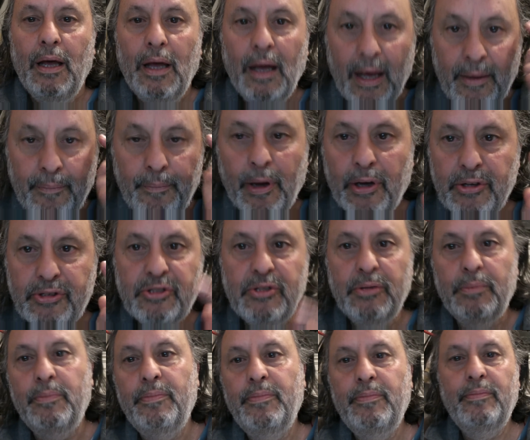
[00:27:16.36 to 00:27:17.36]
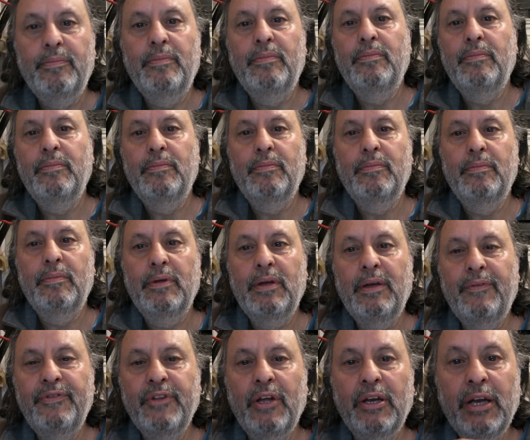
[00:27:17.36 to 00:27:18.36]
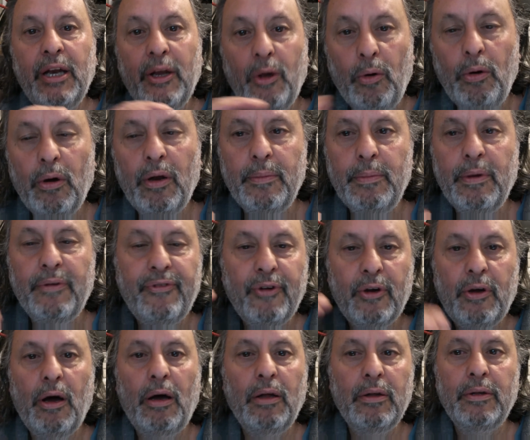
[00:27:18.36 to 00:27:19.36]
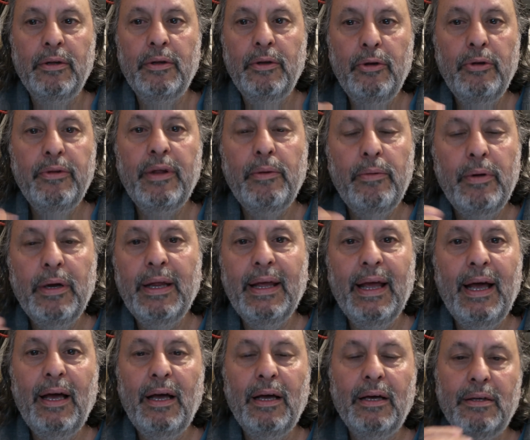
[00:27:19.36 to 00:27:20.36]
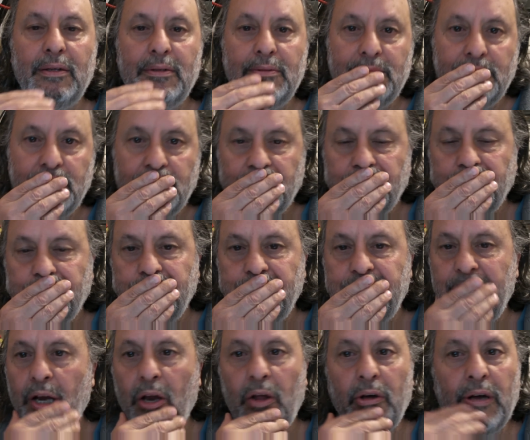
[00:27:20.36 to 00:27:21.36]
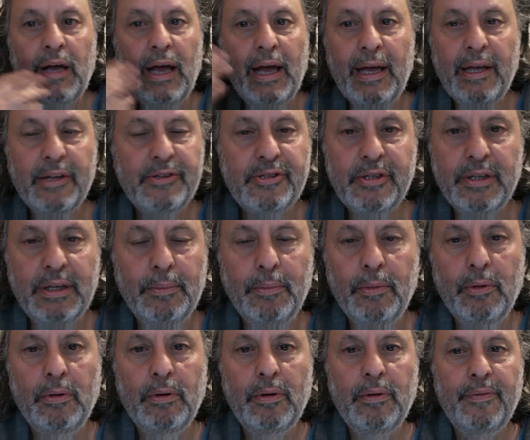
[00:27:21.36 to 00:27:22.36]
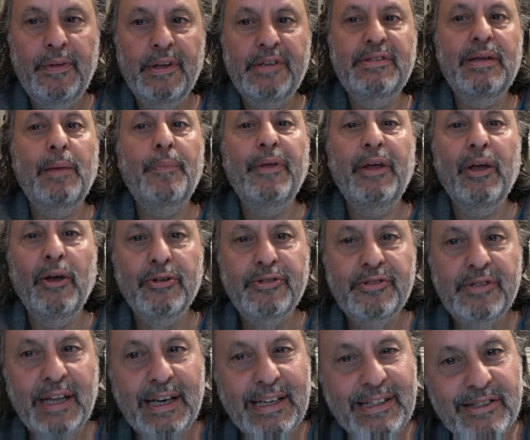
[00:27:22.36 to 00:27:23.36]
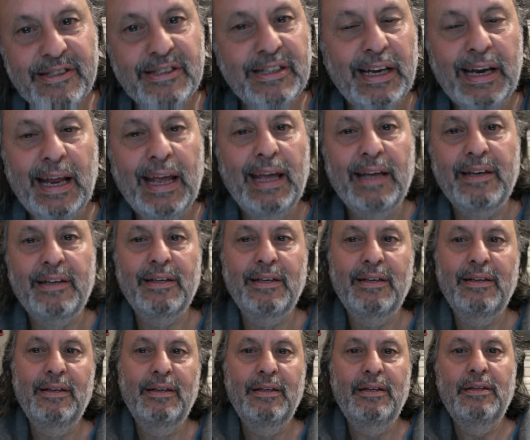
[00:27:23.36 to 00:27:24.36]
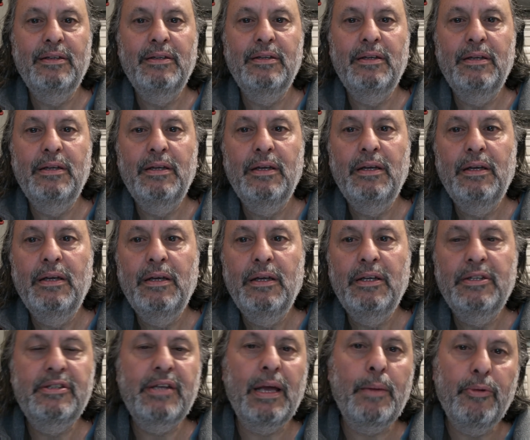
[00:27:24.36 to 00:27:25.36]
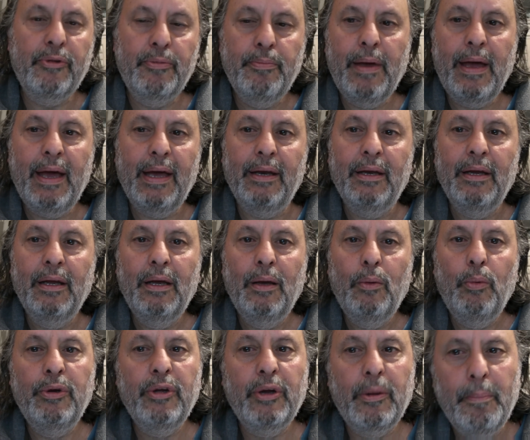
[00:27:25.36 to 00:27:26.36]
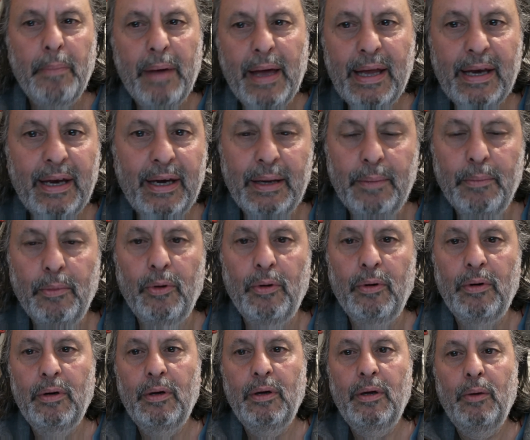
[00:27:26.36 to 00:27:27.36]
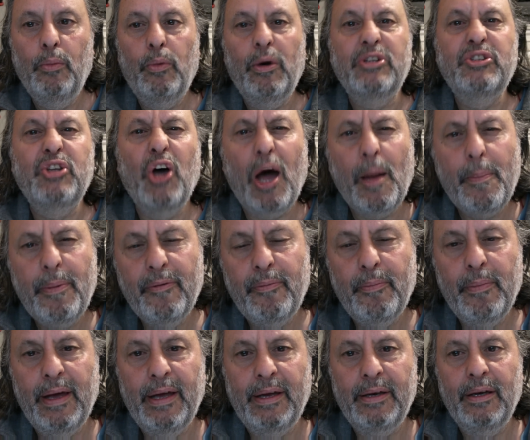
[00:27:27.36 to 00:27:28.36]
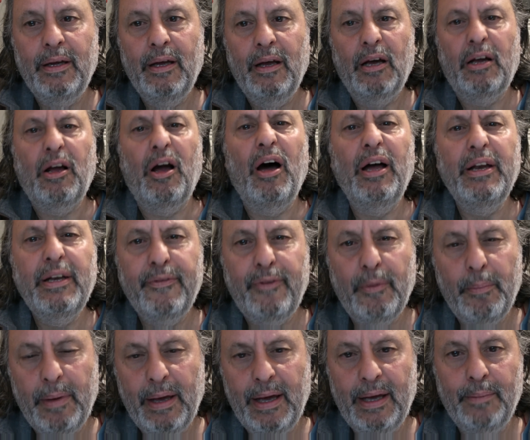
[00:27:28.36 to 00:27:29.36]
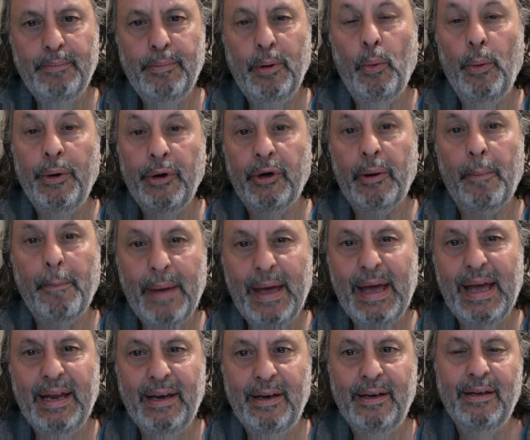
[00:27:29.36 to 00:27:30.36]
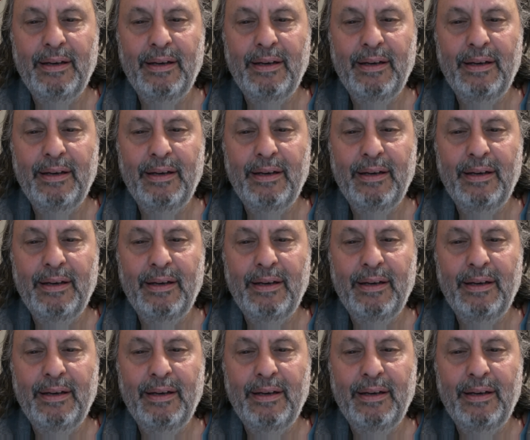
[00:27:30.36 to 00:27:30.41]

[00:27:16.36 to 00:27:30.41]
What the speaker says: And most of them, if not nearly all of them, have forgotten who they really are. They're no longer ants anymore. There's something else that isn't an ant. Same with man. We're not a man anymore. We're a type of man, a kind of a man, but we're not a man.